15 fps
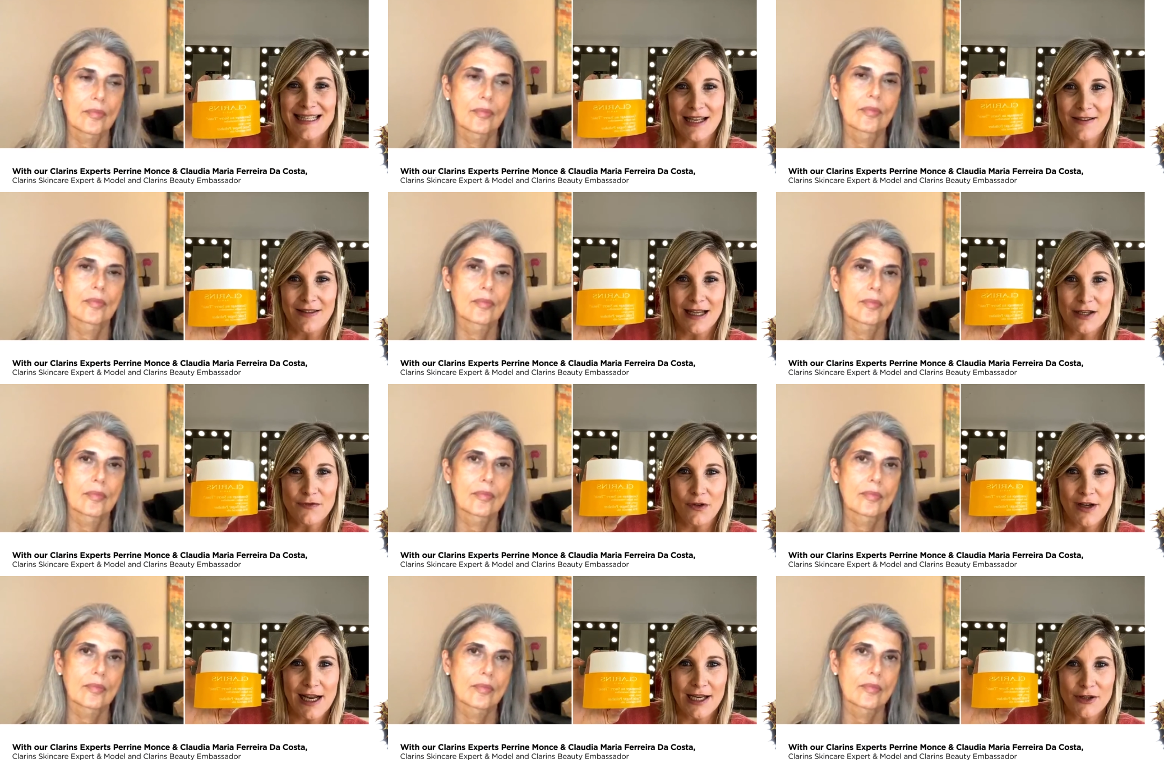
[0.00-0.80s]
Speaker 1: an
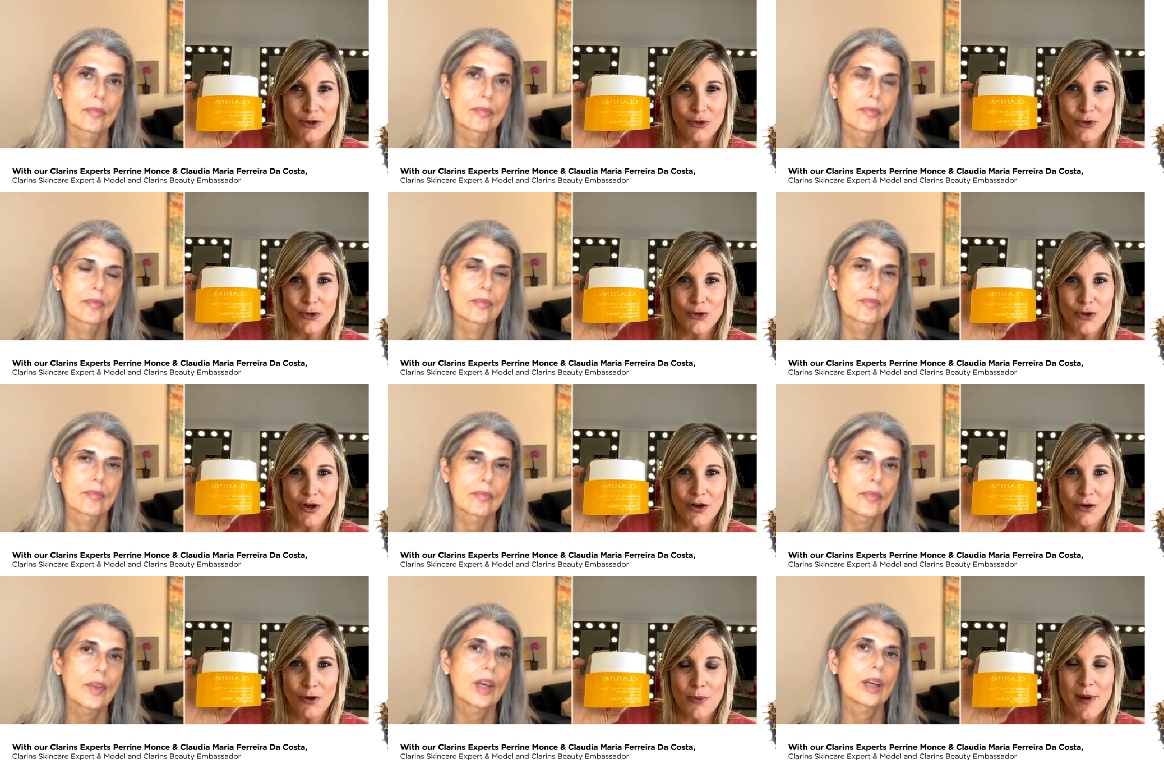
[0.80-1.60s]
exfoliator.
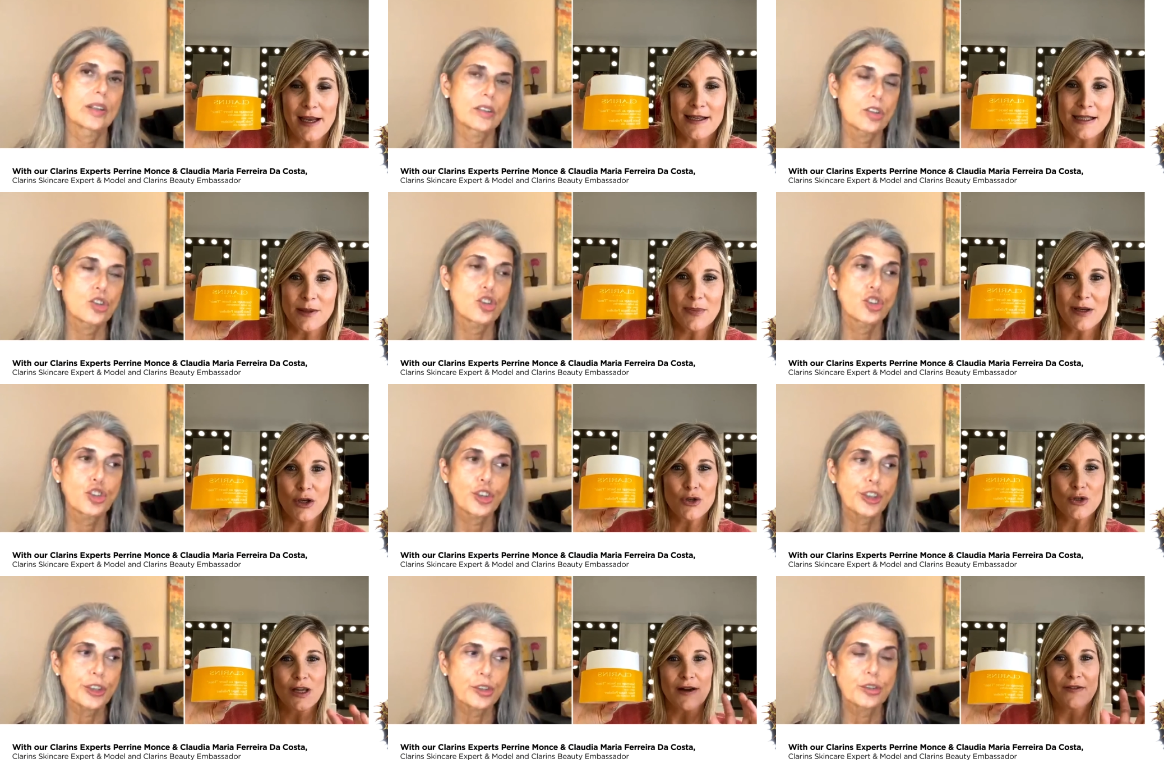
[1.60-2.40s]
Uh, yeah, it's
Speaker 2: a
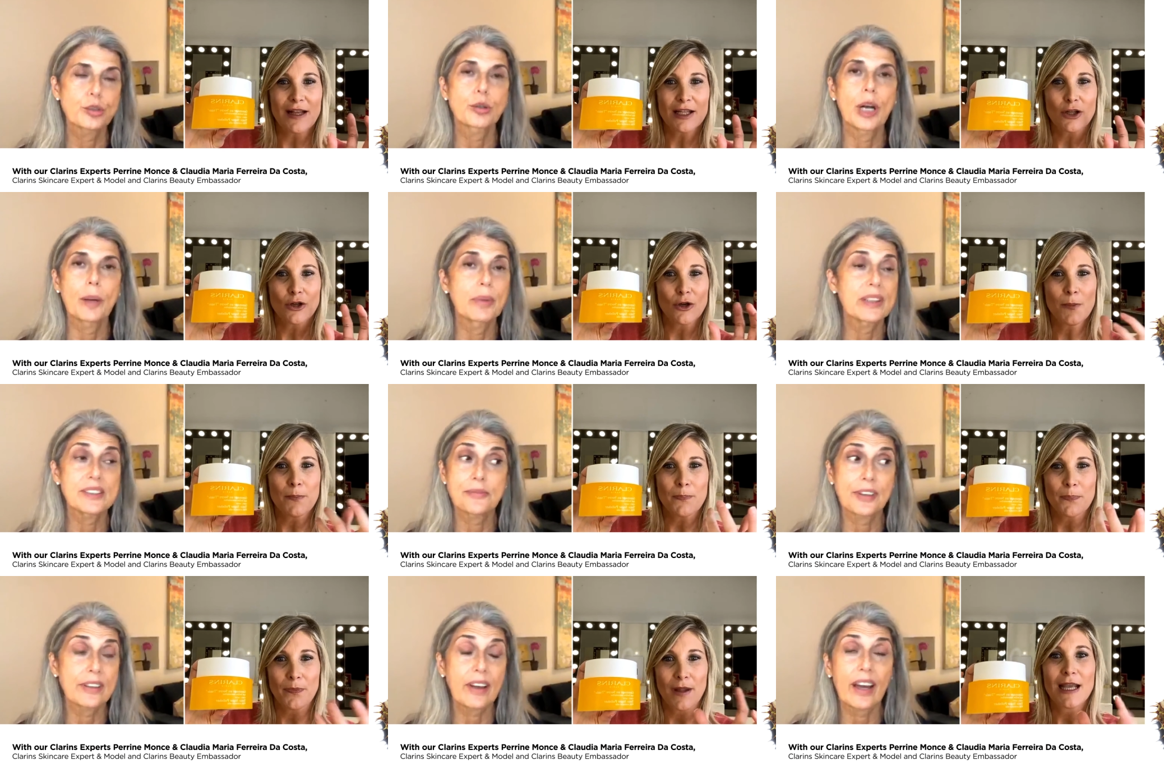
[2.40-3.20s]
sugar scrub. It's
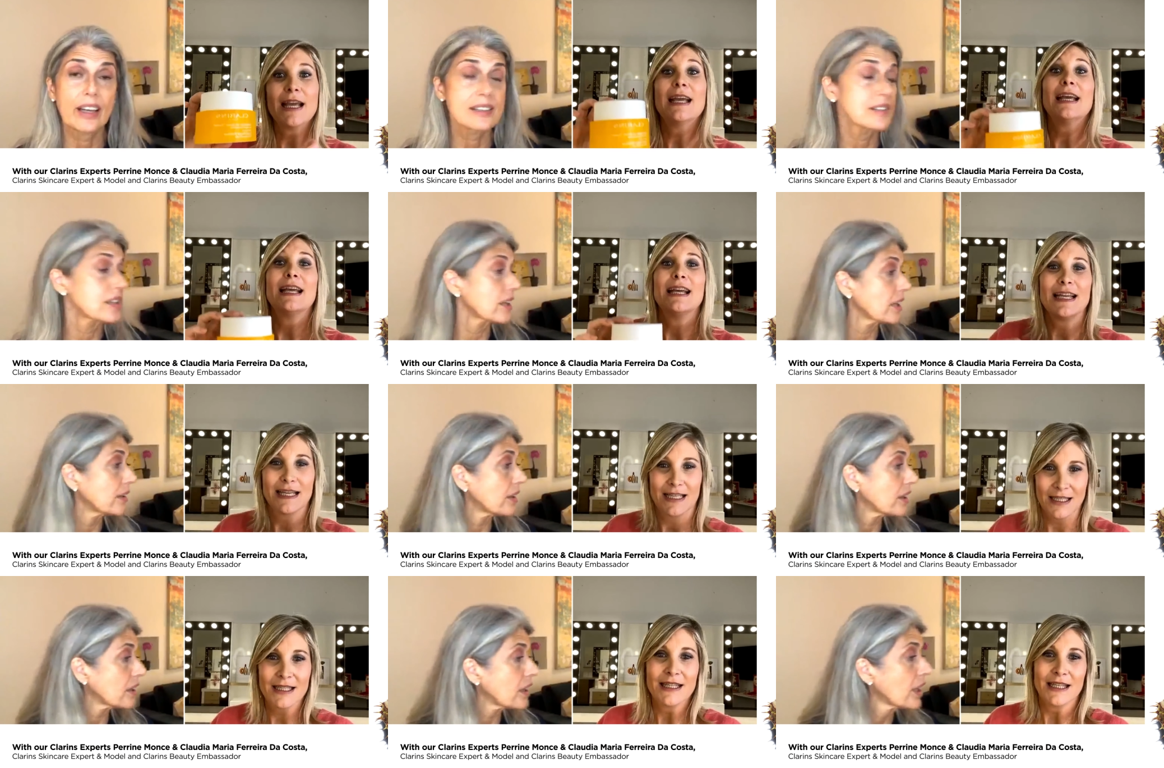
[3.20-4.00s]
fantastic. And
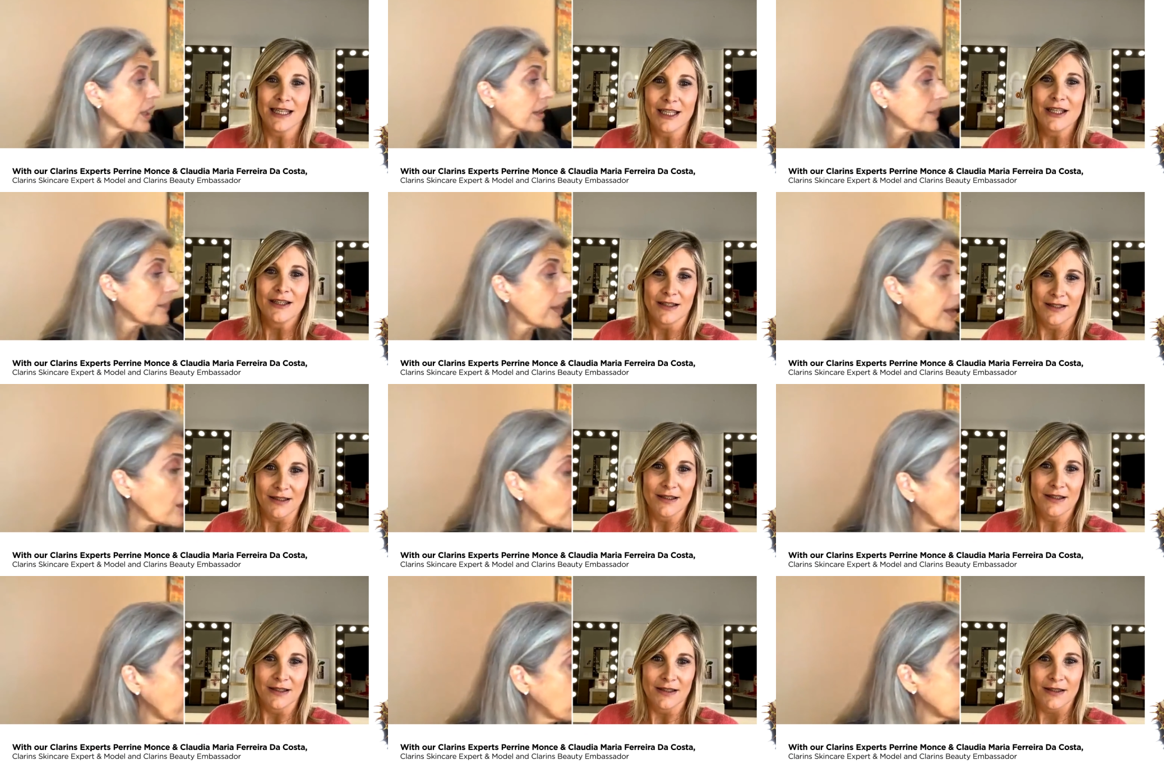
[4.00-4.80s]
then now I
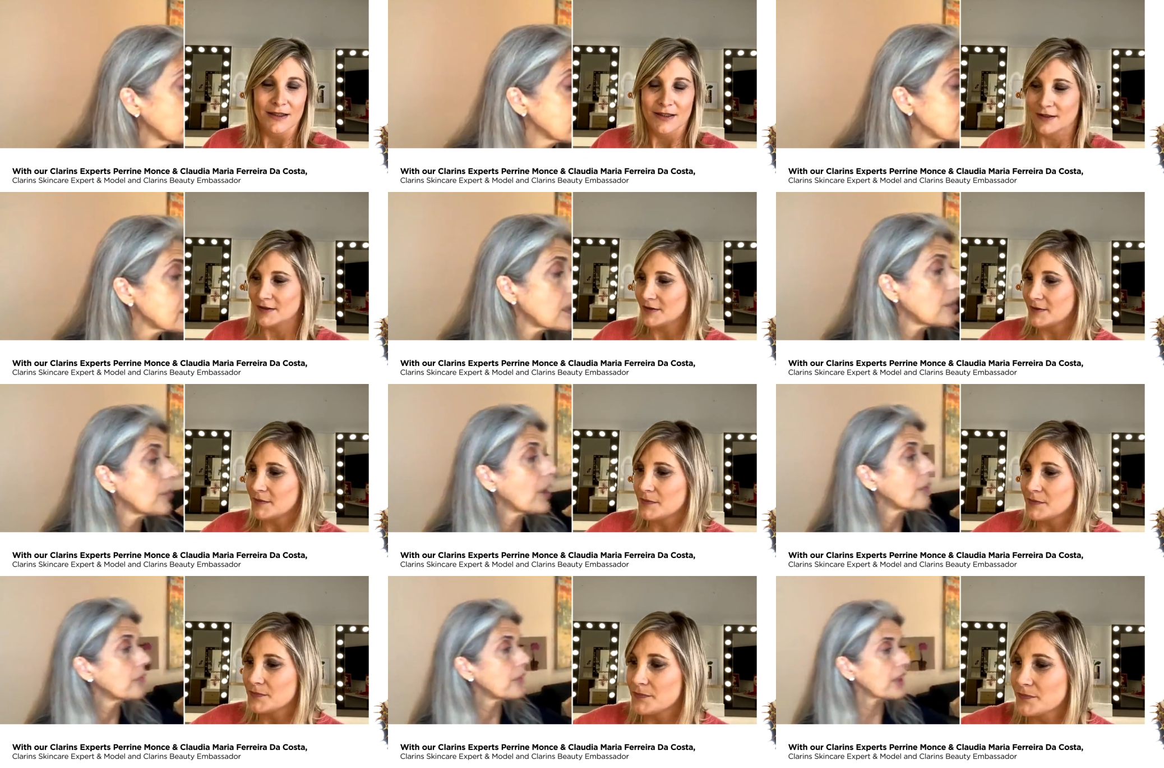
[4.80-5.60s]
have this uh,
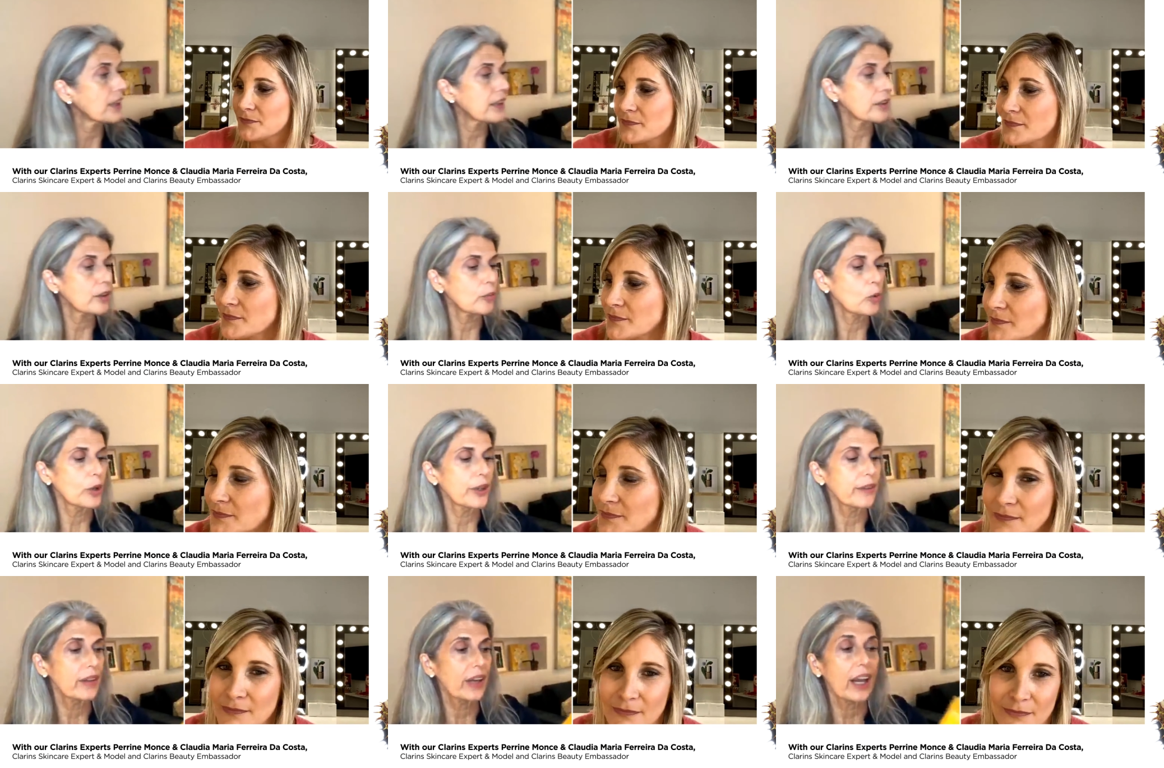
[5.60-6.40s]
another one
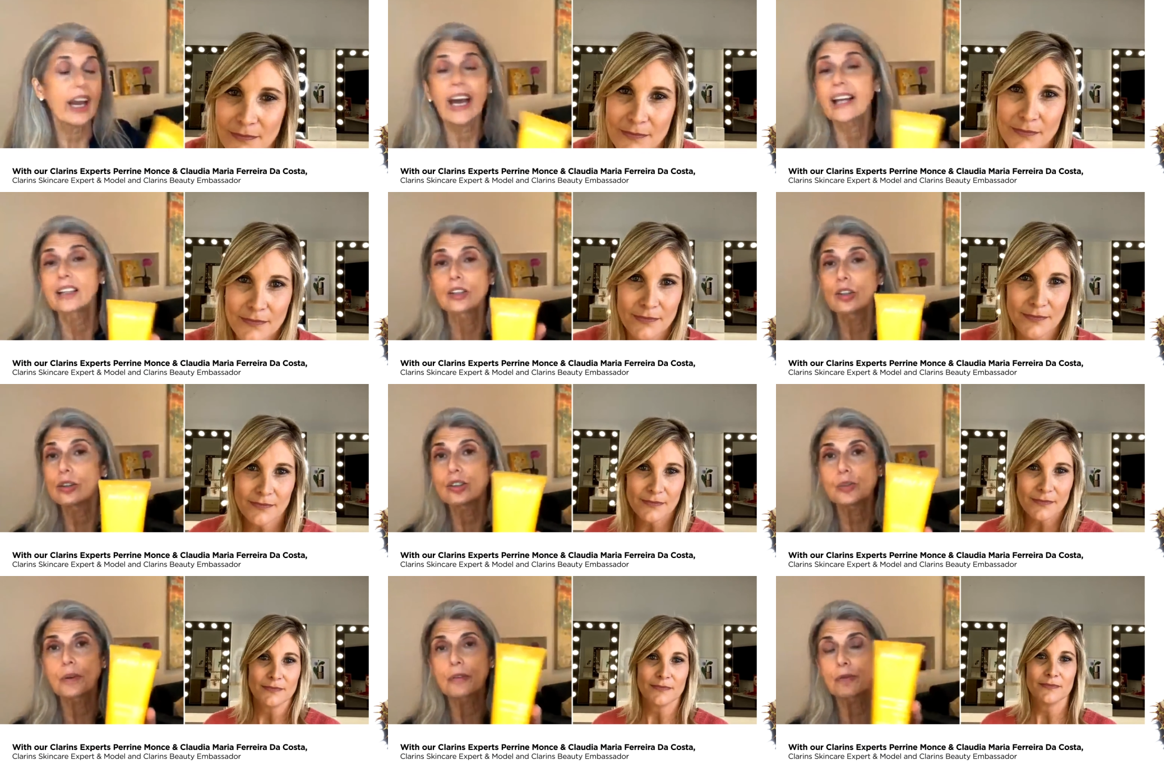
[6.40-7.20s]
that I hadn't
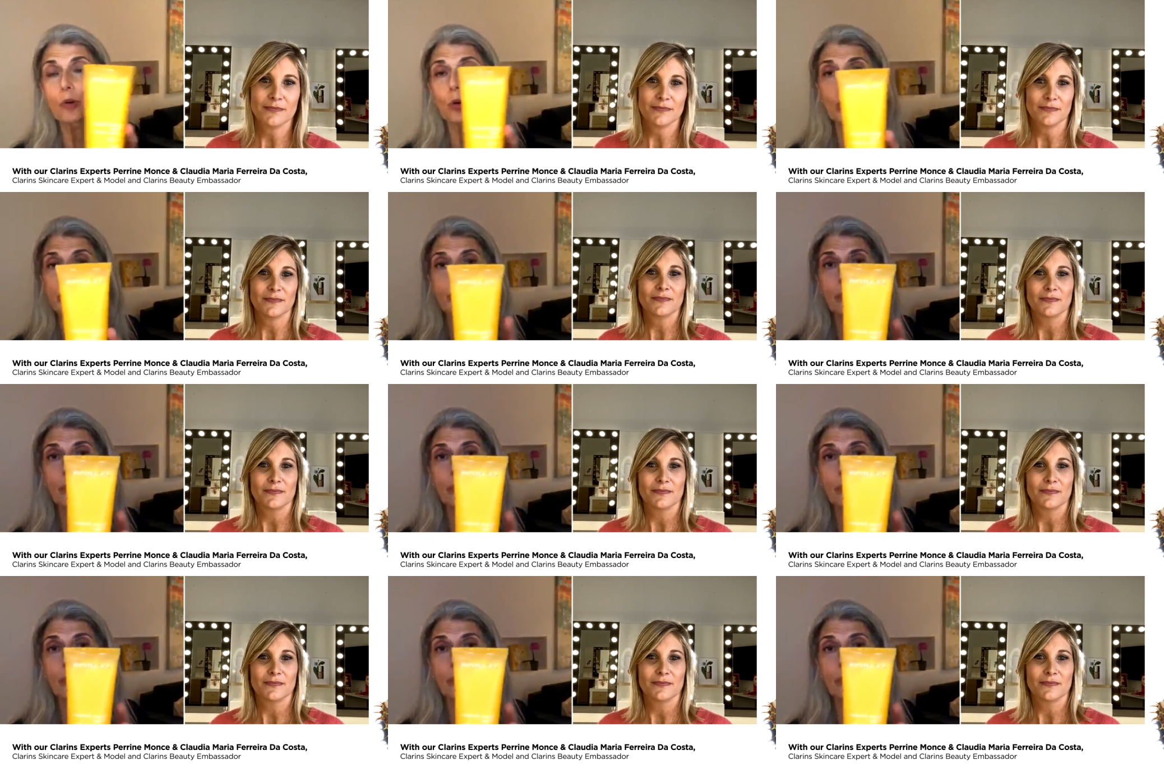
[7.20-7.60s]
used before, the